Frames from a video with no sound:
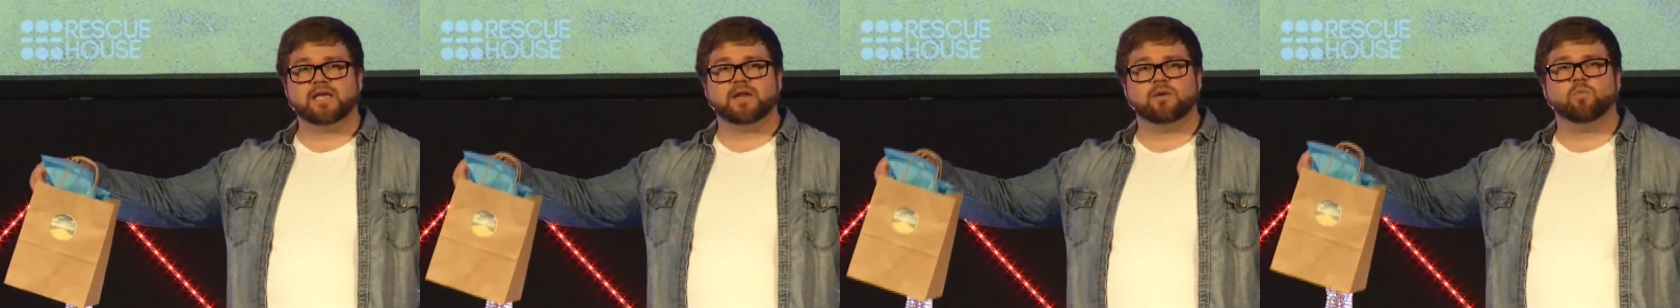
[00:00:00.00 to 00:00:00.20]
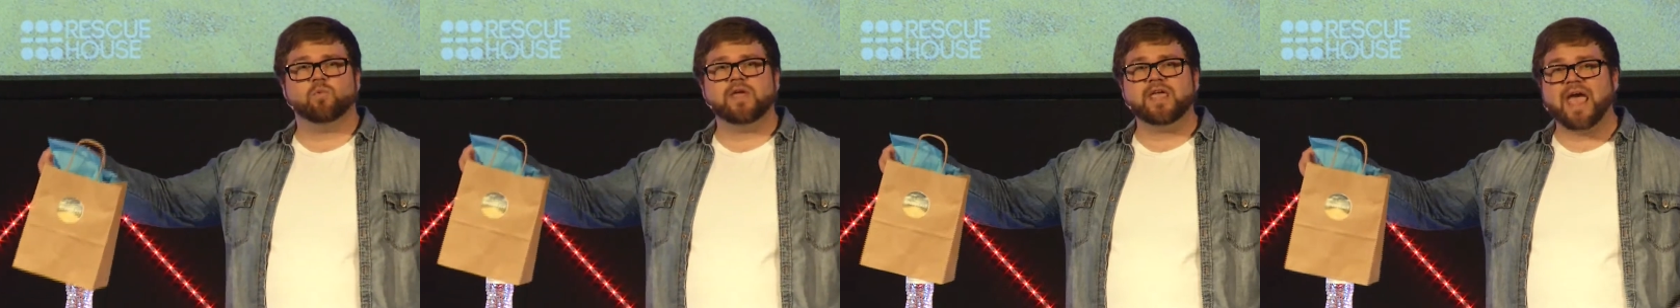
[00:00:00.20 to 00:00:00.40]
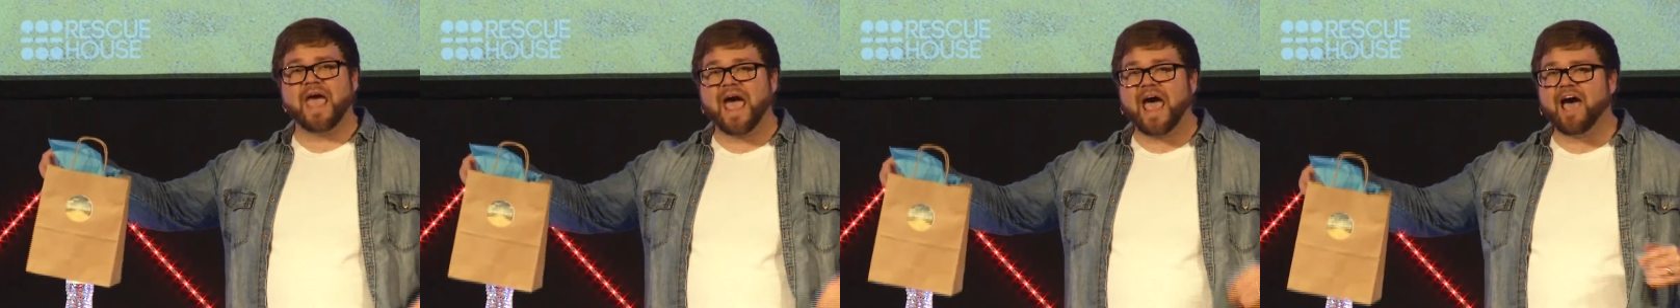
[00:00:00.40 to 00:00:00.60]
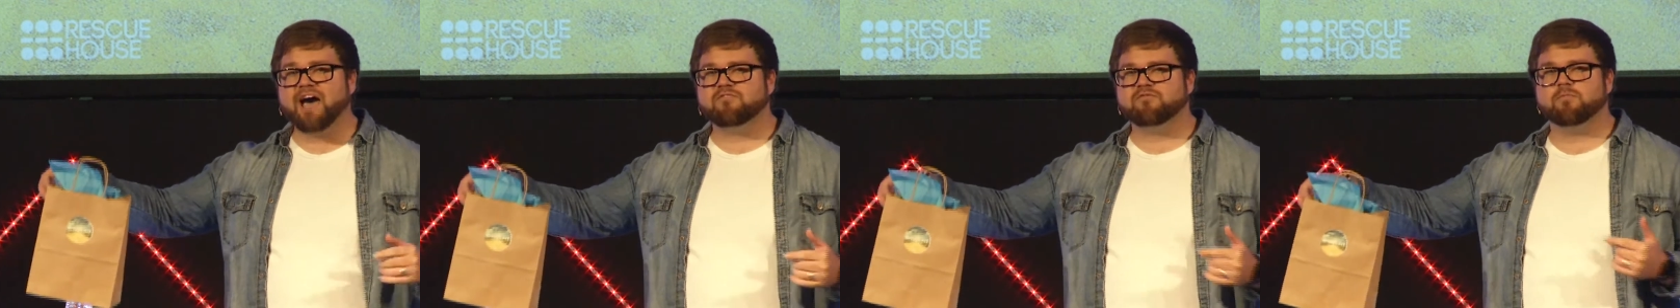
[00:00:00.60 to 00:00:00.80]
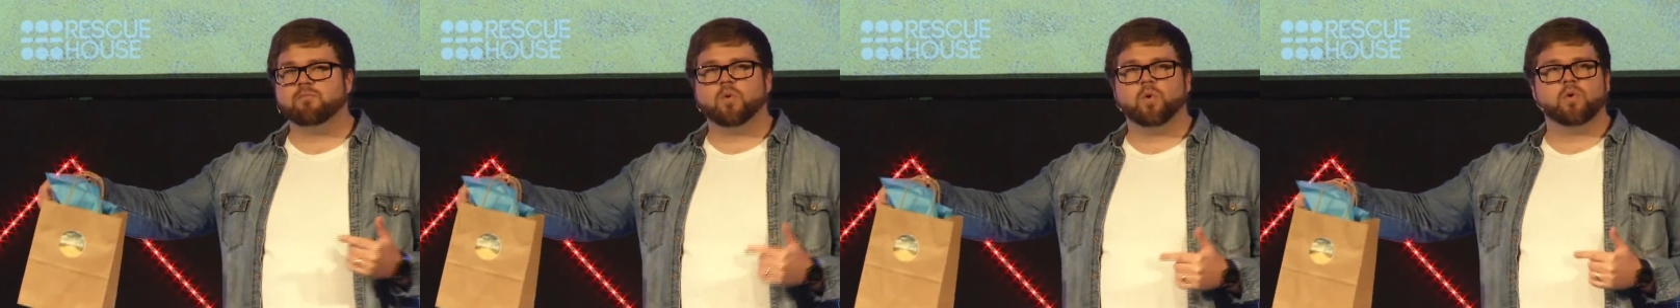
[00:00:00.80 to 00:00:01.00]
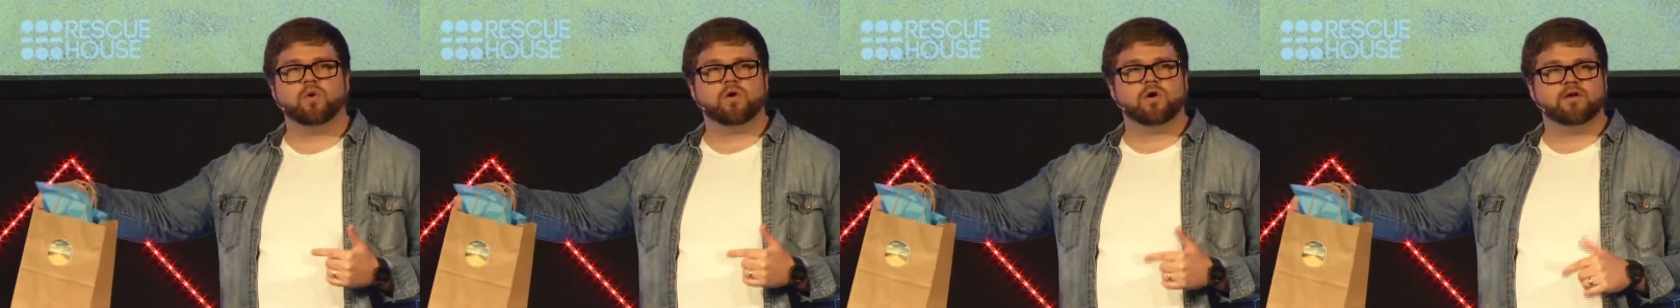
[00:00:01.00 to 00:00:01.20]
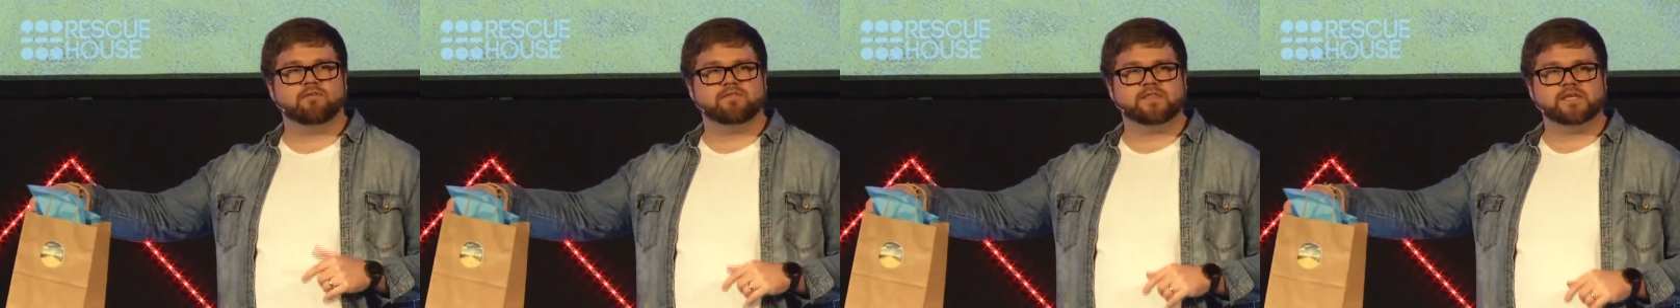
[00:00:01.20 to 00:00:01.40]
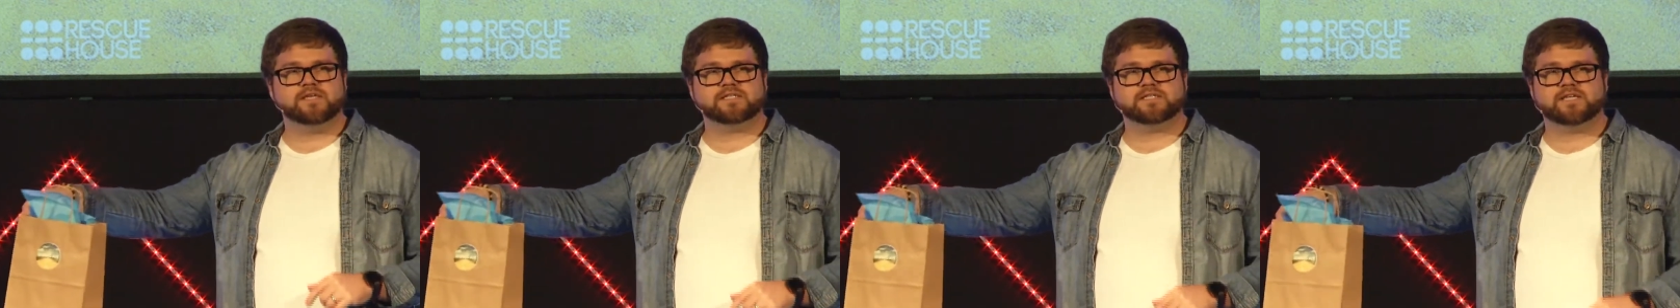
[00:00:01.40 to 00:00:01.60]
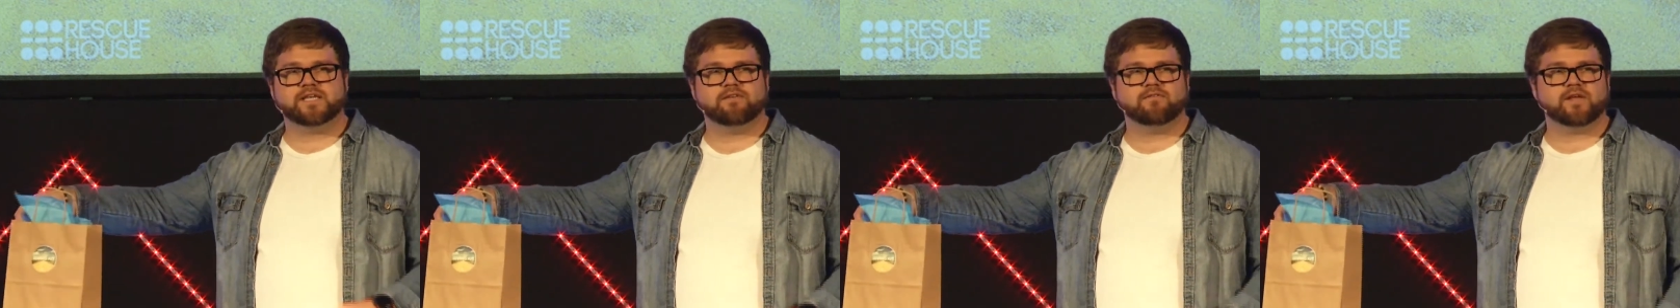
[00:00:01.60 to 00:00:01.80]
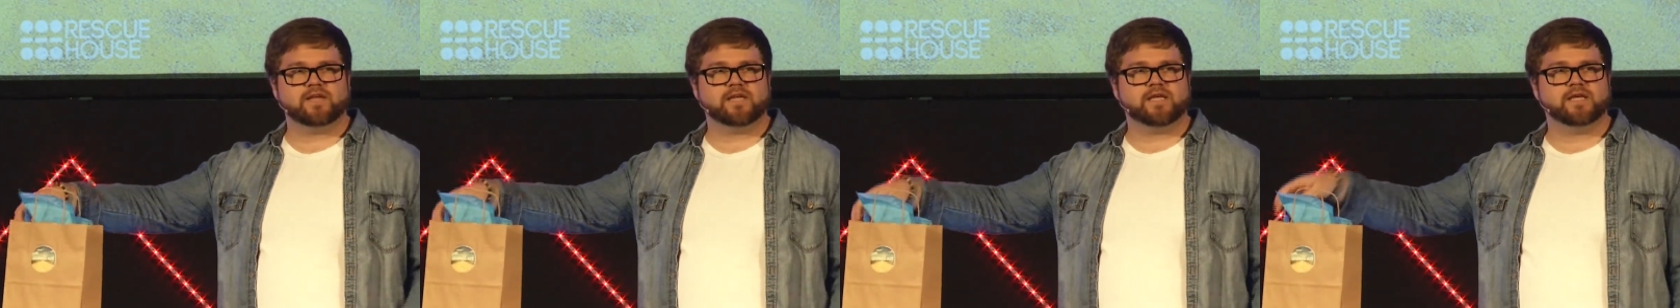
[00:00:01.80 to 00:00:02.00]
and we have more of these
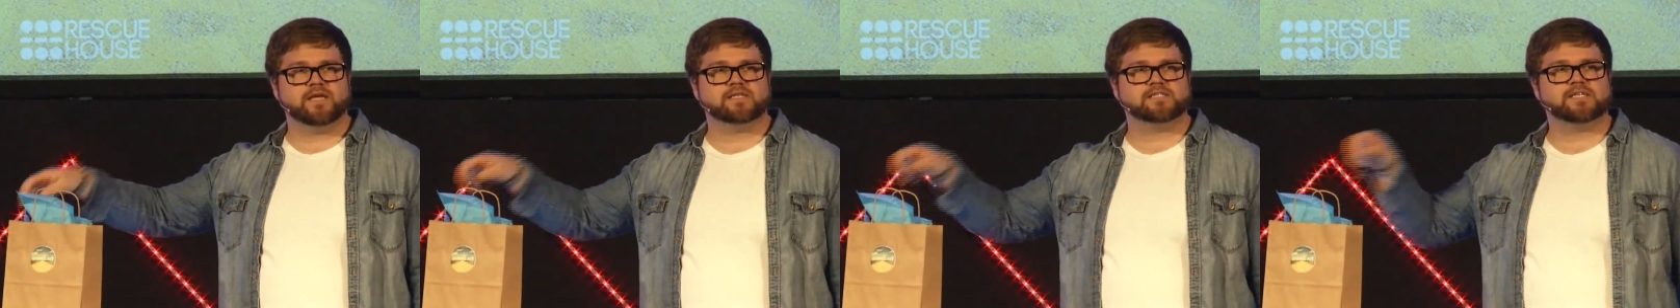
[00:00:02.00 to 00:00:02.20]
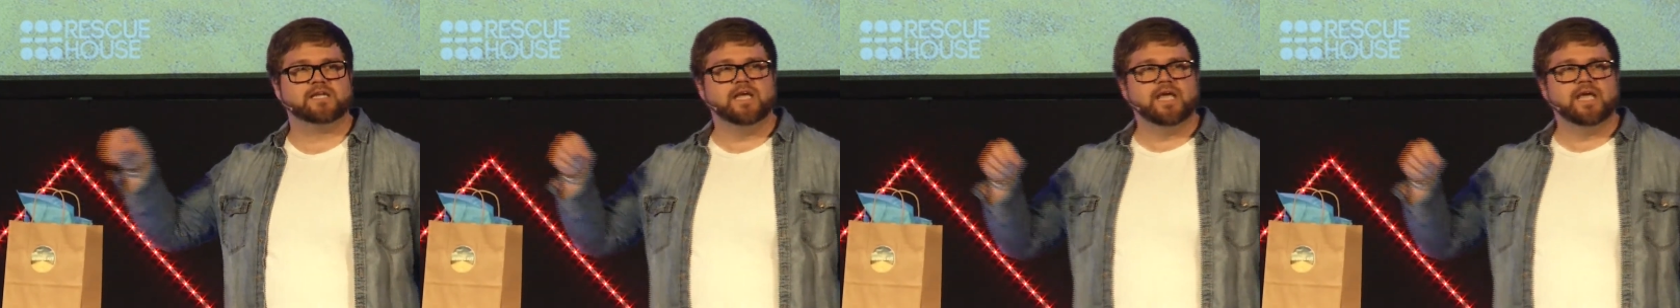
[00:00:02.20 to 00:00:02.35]
giving kits.